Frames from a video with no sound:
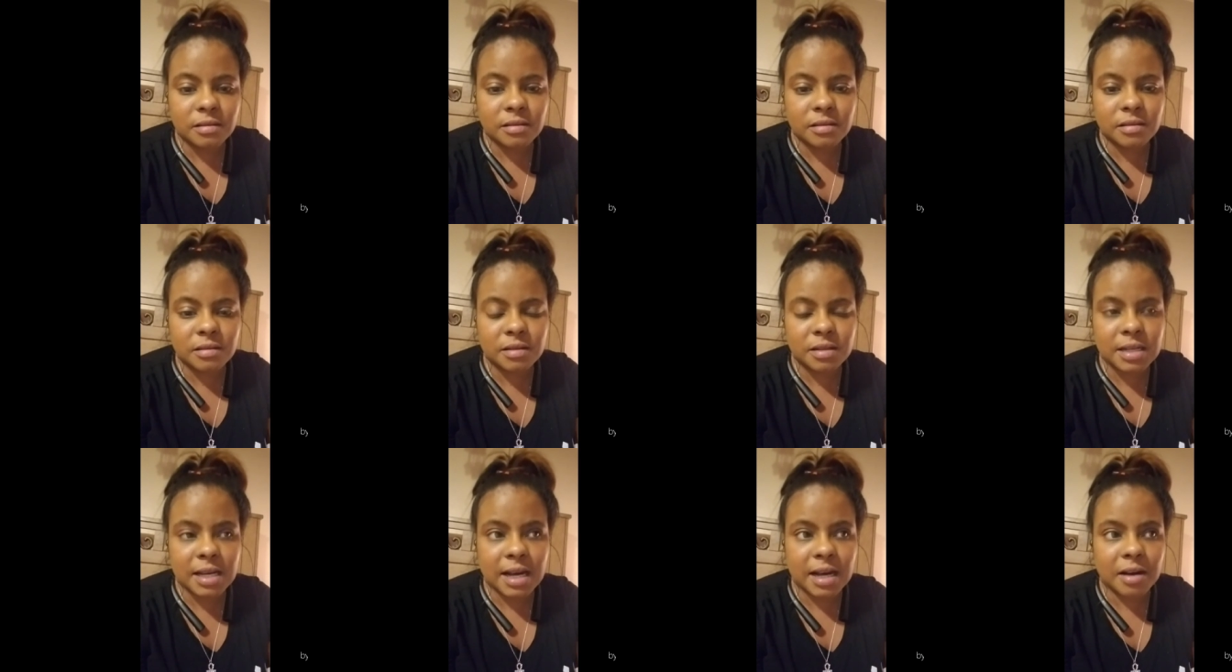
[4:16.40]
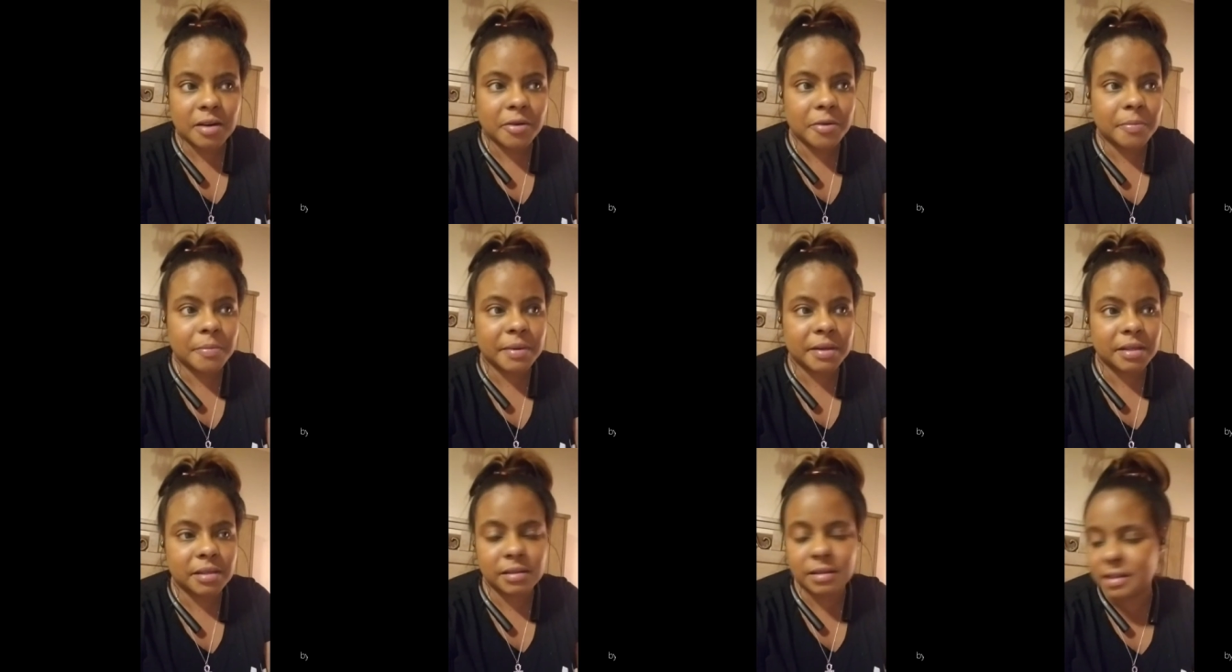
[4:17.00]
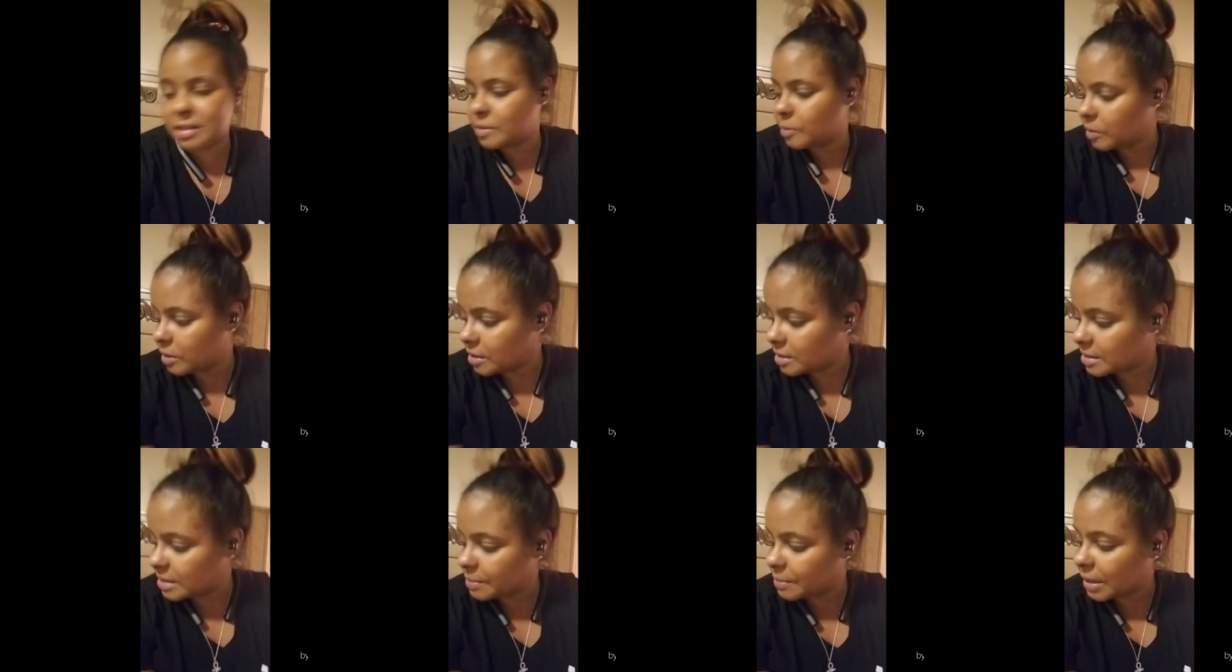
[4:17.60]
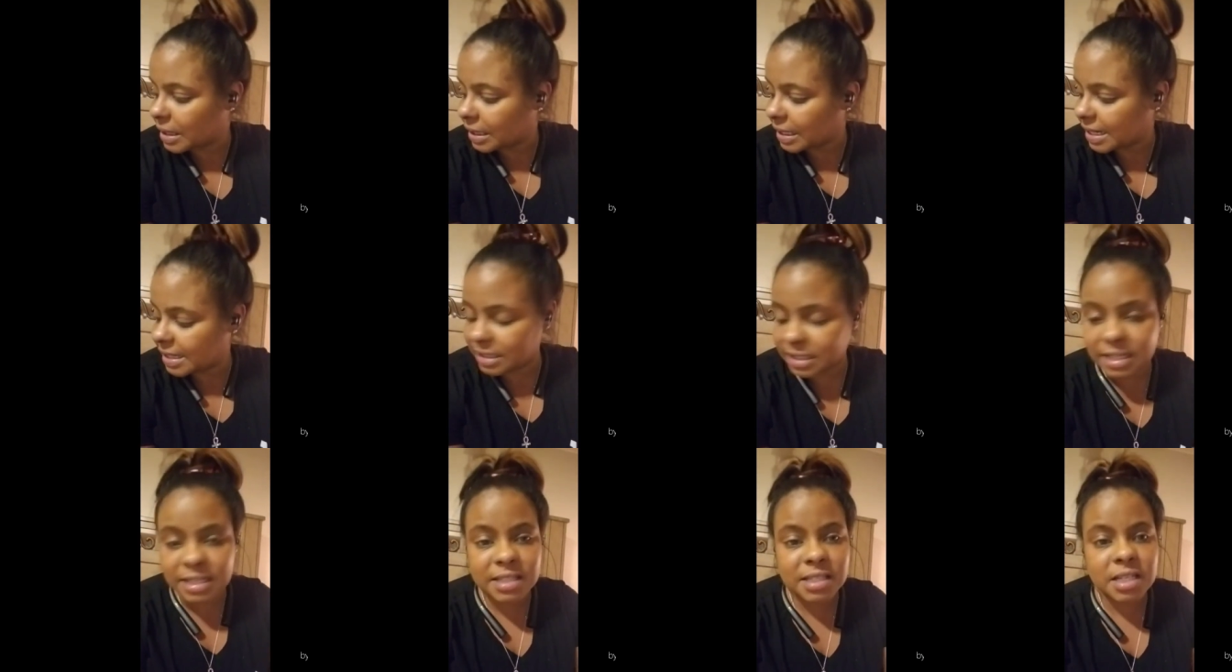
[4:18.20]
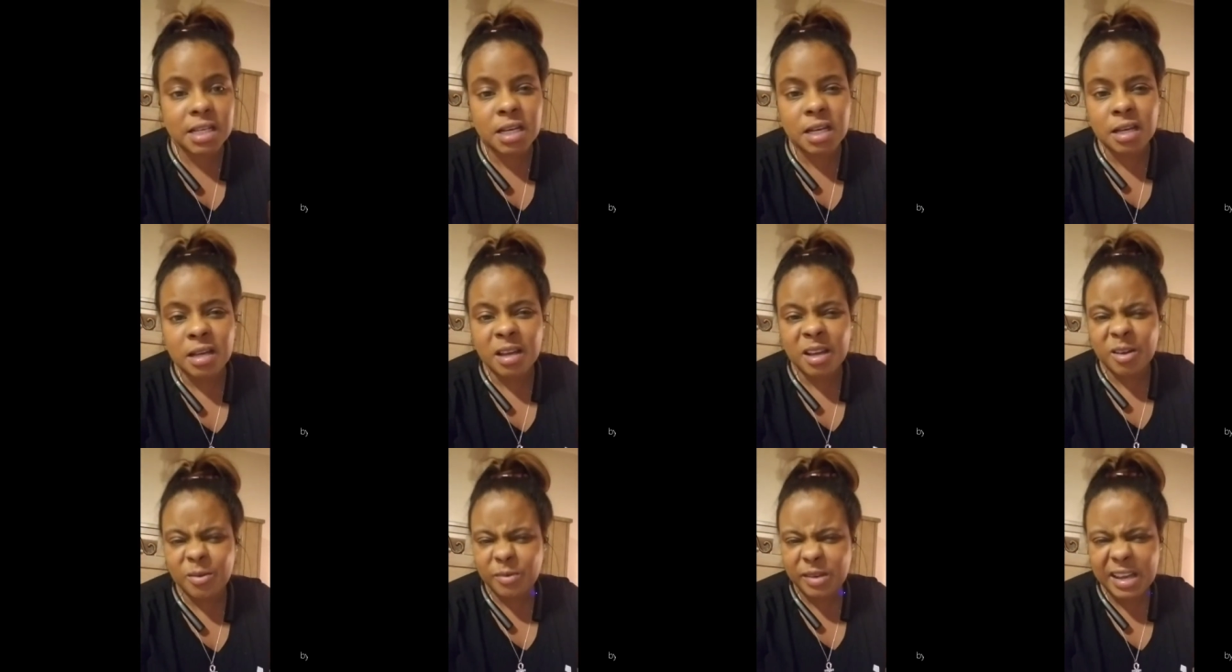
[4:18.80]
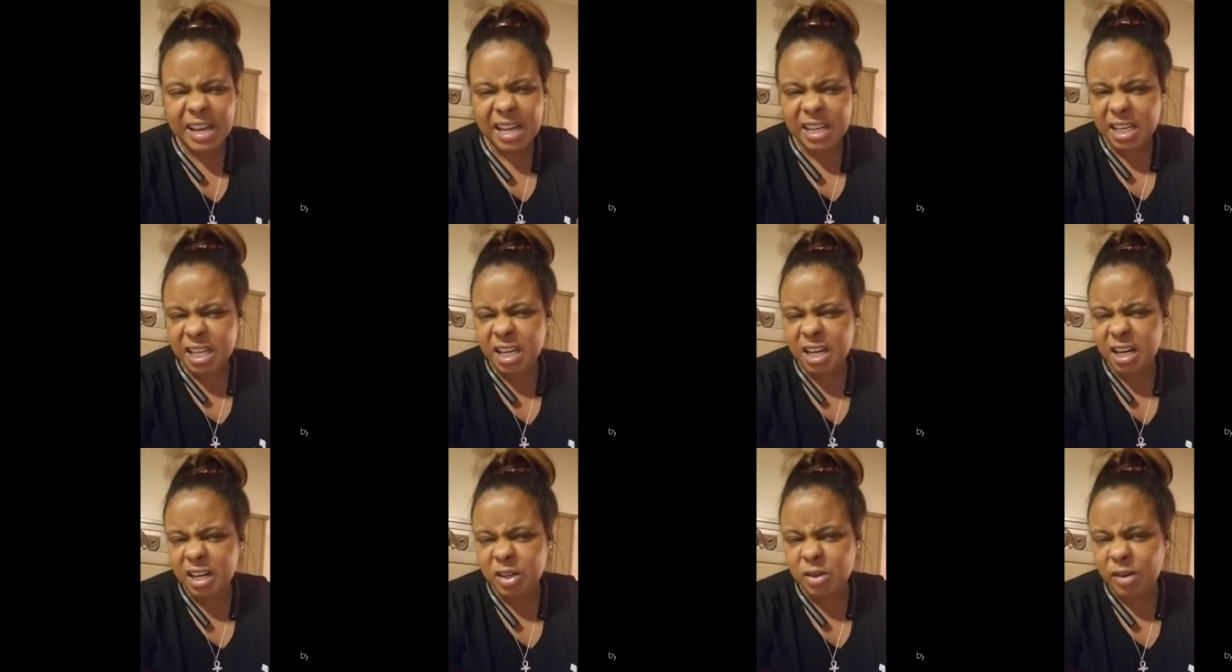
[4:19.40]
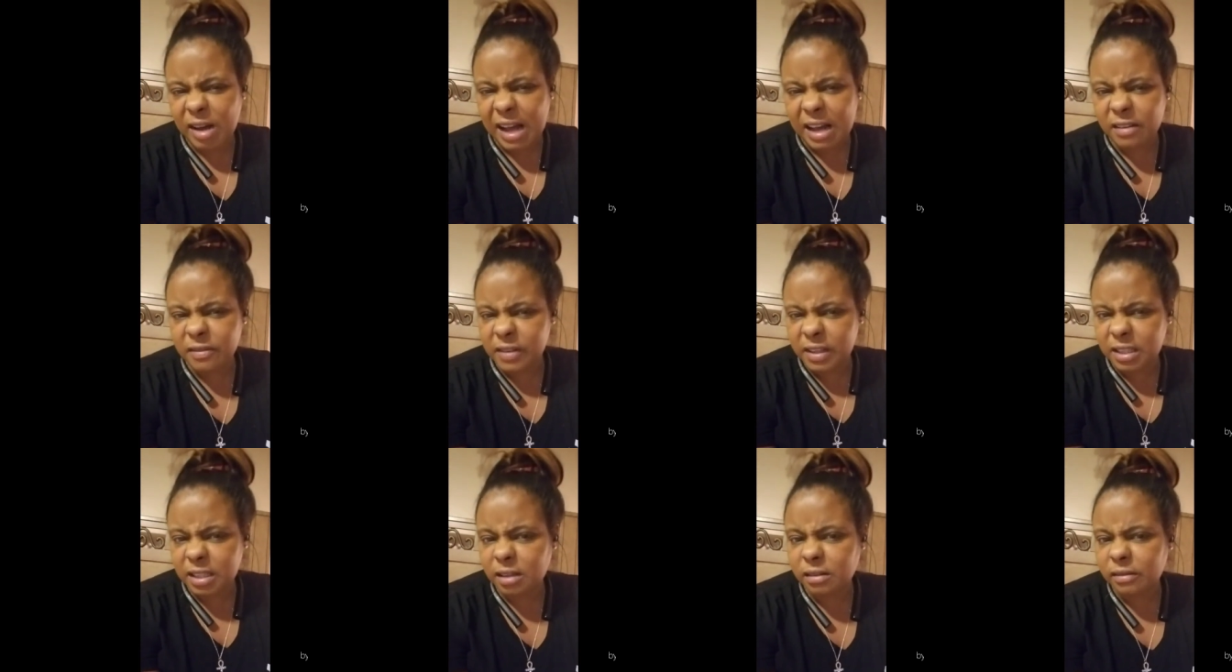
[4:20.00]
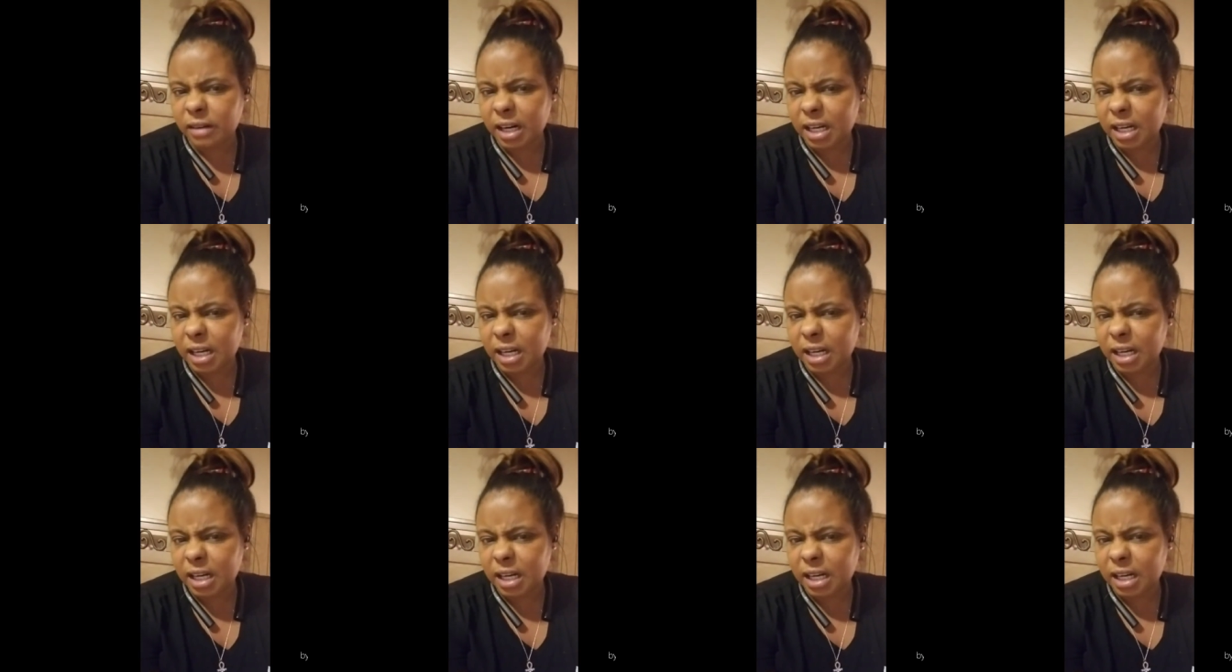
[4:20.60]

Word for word: doll, but this one is in my likeness. We got to get her a new outfit though, right?